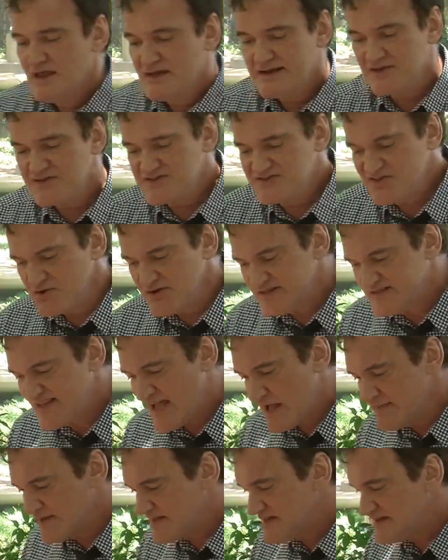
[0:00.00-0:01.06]
Now the sword of
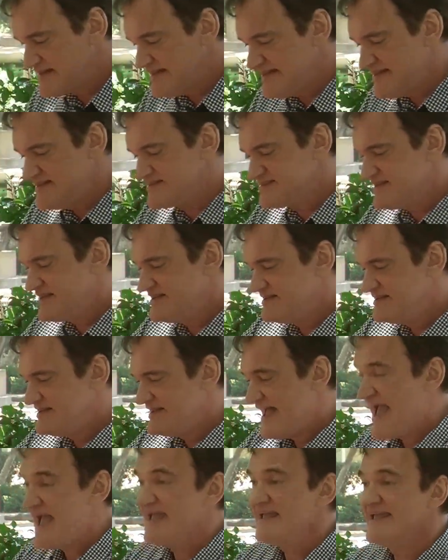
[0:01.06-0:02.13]
Damocles
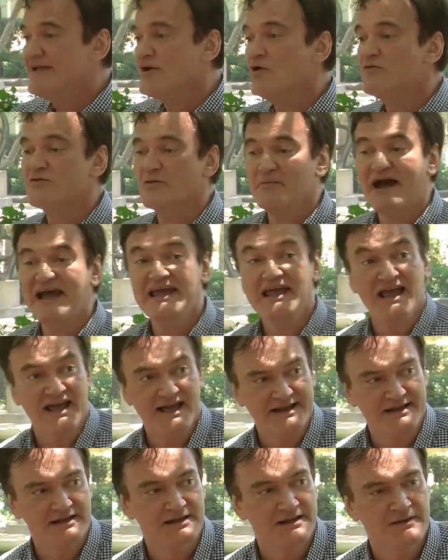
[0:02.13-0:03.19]
hanging over my
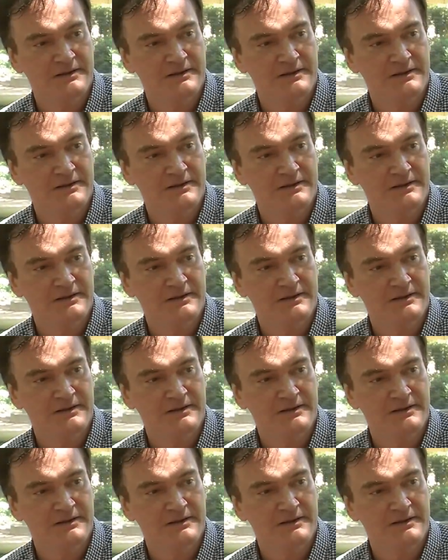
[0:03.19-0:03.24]
head